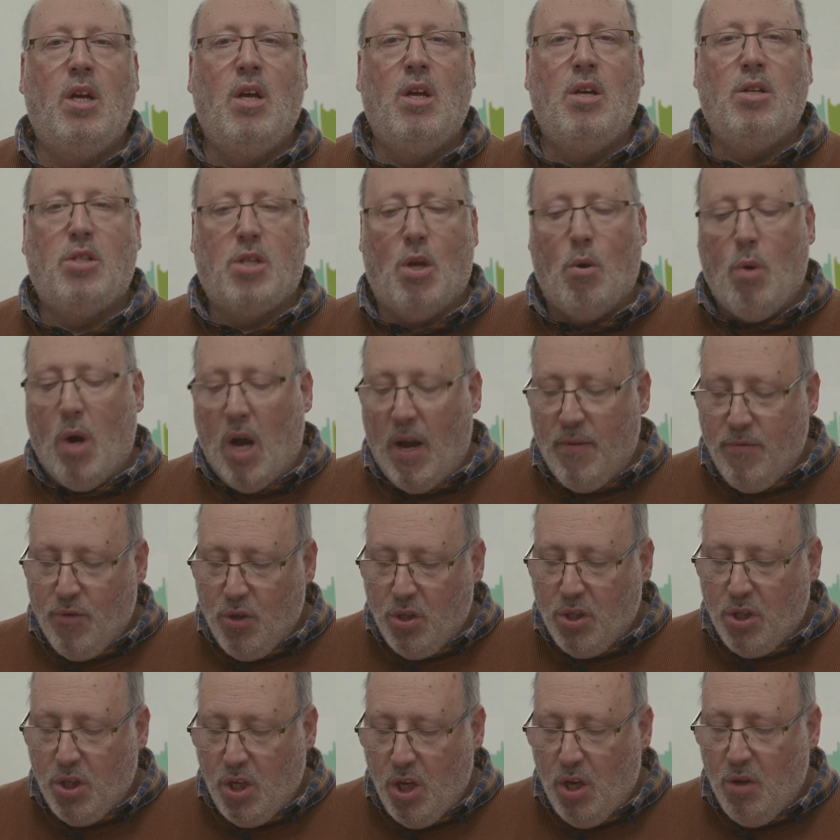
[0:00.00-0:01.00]
So I've
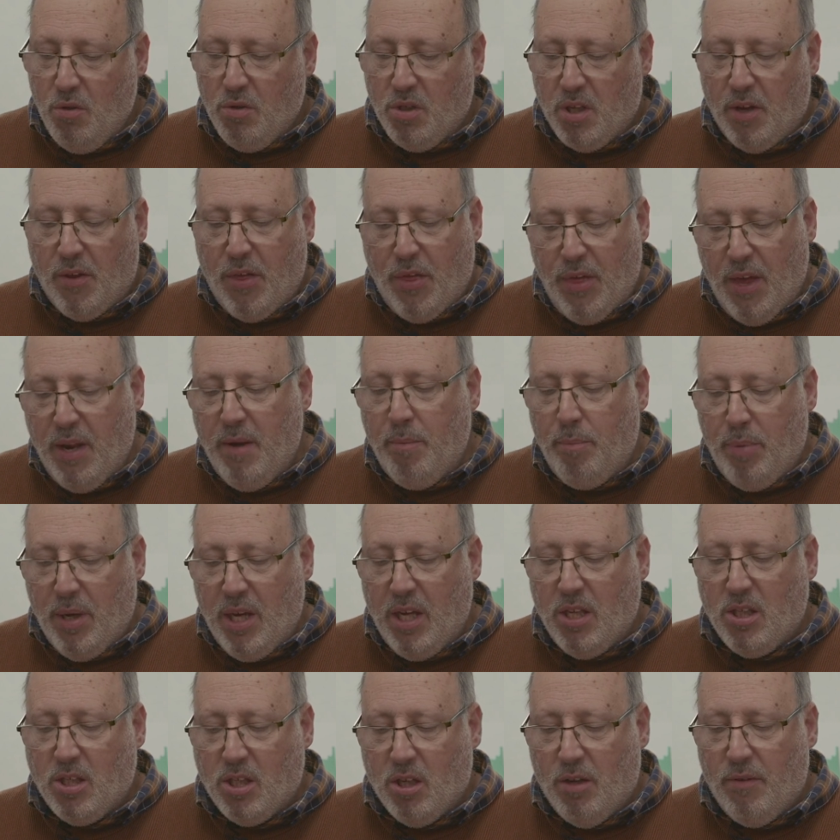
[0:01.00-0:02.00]
just used a thin
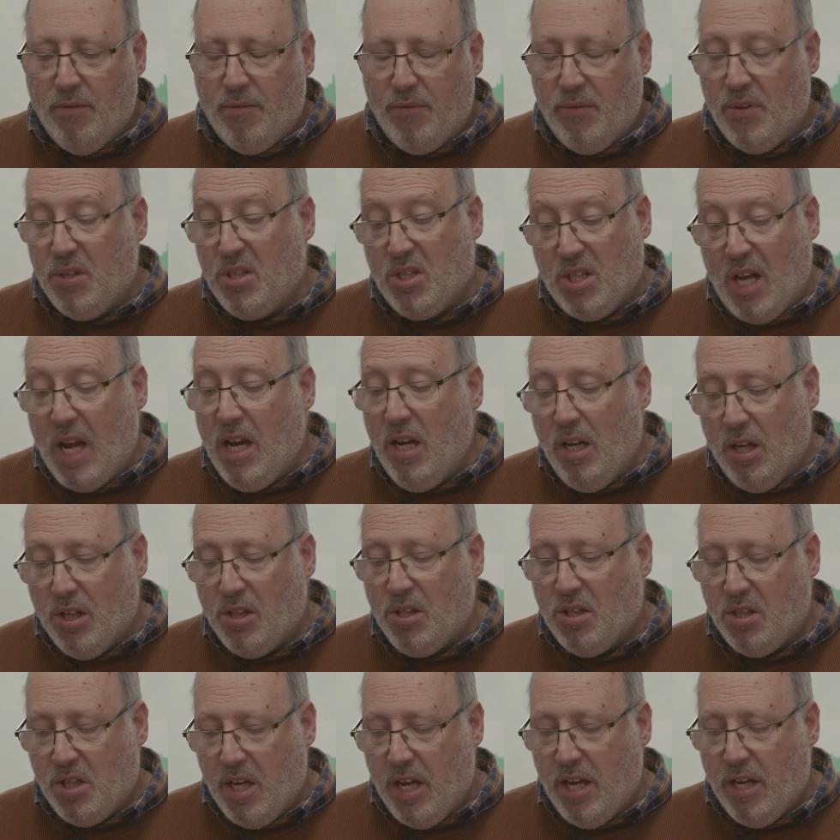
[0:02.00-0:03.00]
piece of stainless
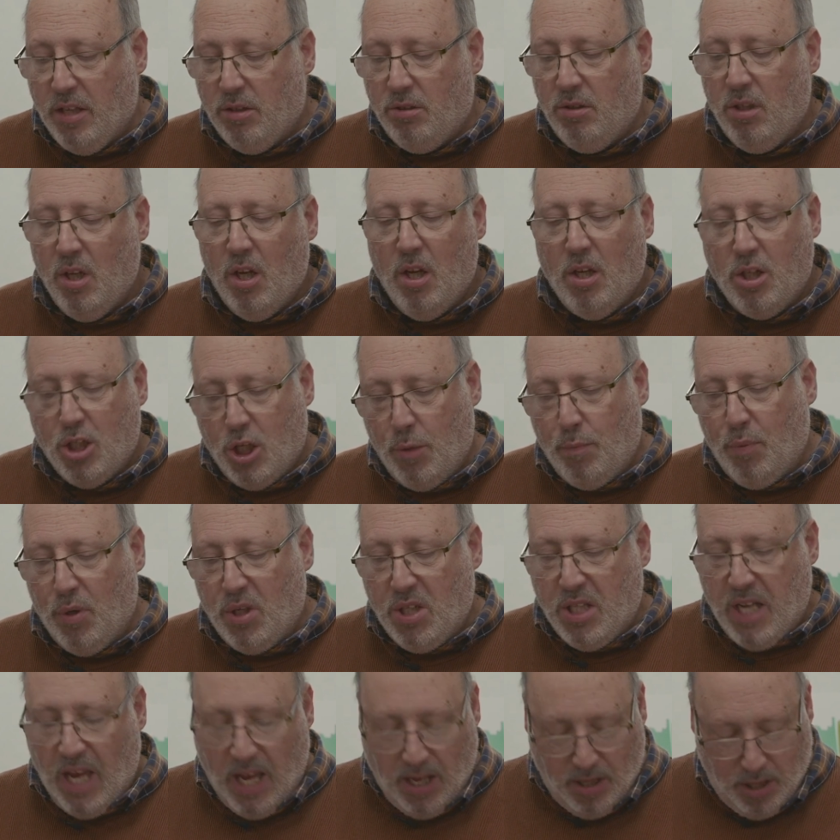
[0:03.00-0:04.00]
steel to
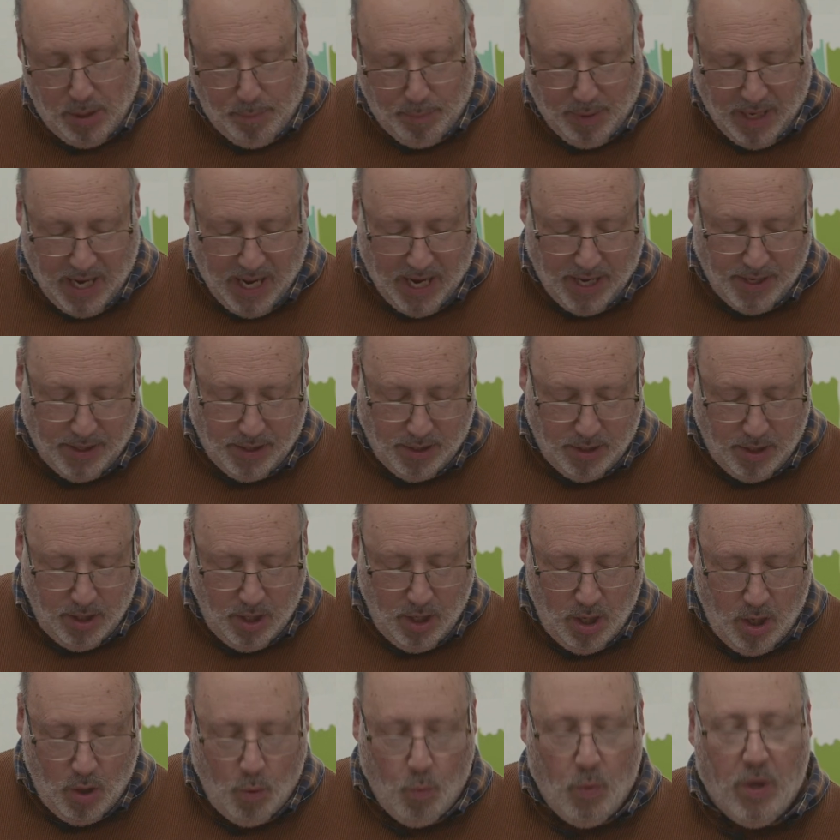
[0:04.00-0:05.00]
protect the Platen.
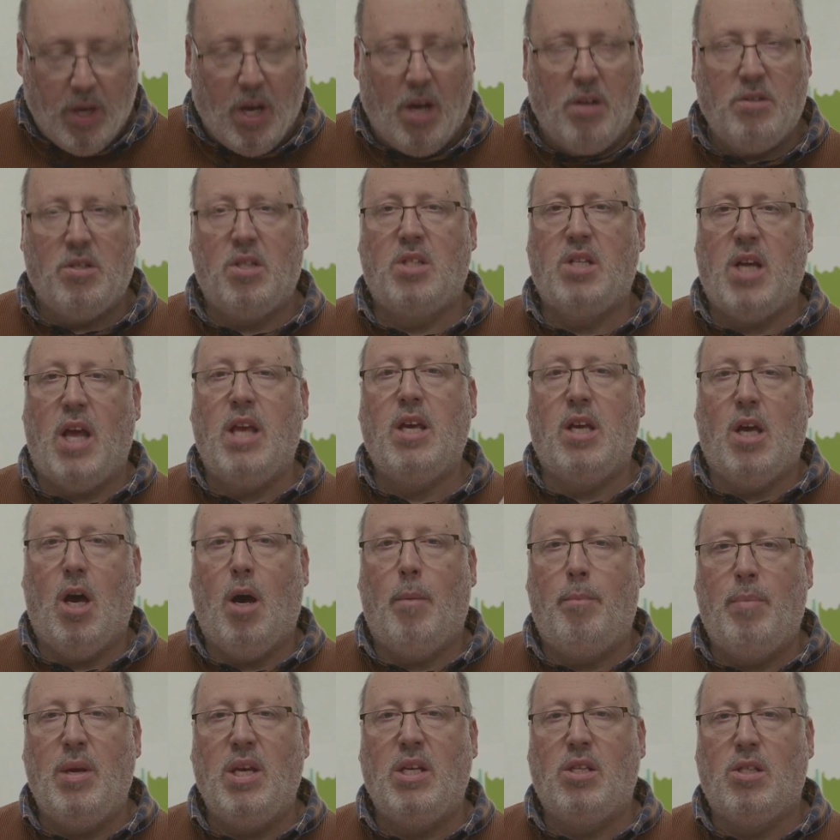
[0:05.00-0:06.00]
We're going to take our
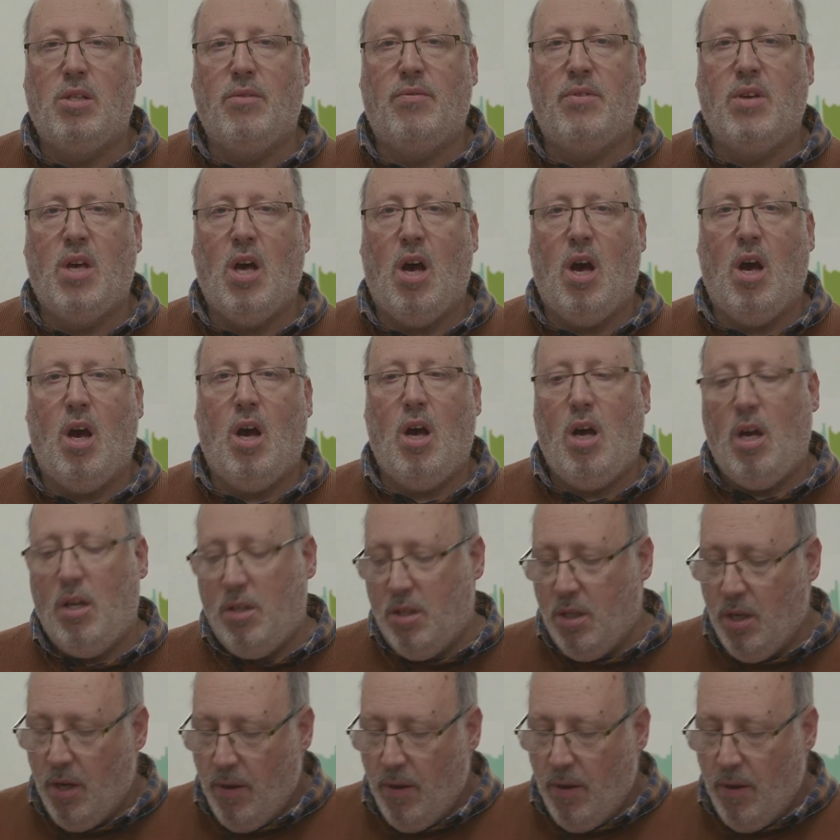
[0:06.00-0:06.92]
piece of card,